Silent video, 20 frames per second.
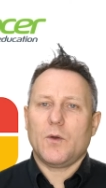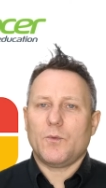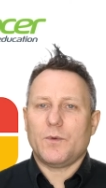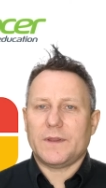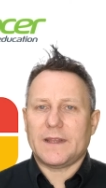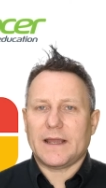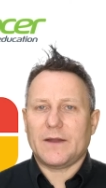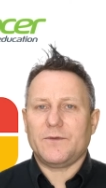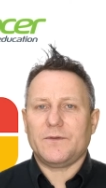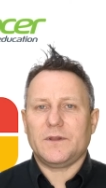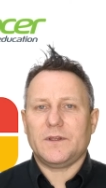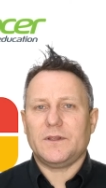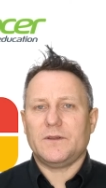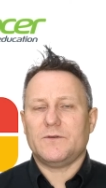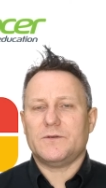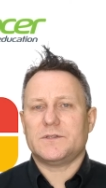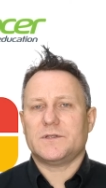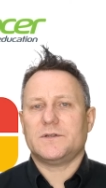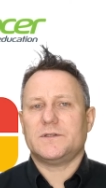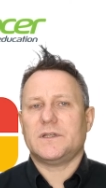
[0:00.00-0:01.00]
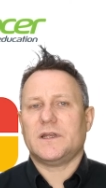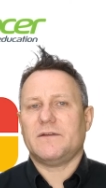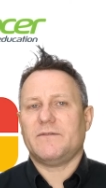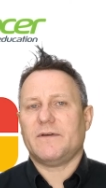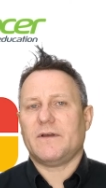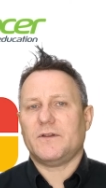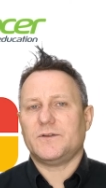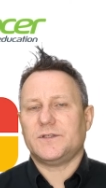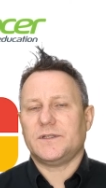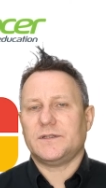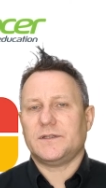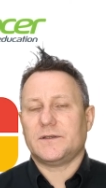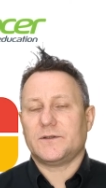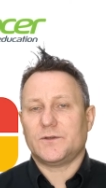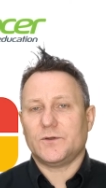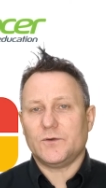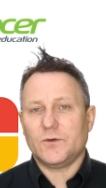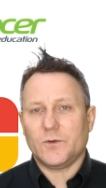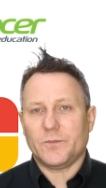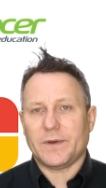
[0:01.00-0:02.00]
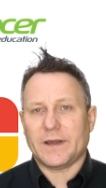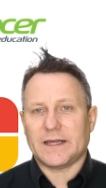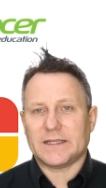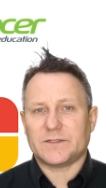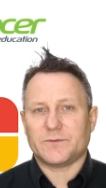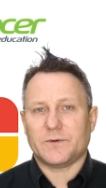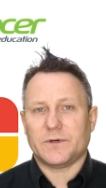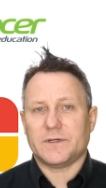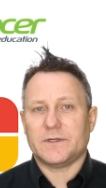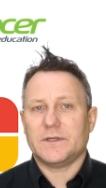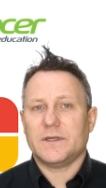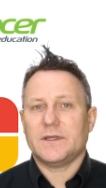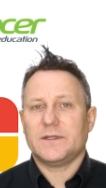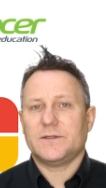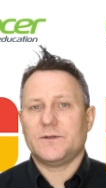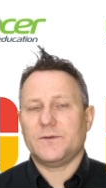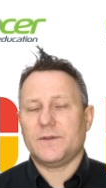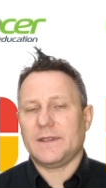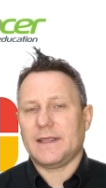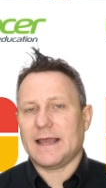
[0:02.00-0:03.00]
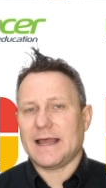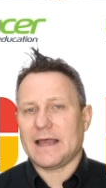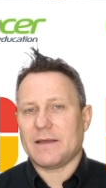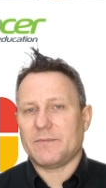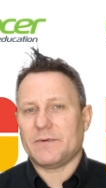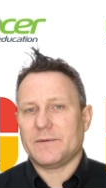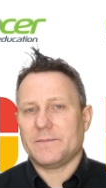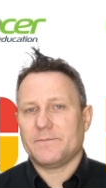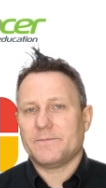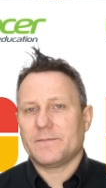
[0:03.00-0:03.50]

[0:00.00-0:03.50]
without the user divulging their Google password to the app.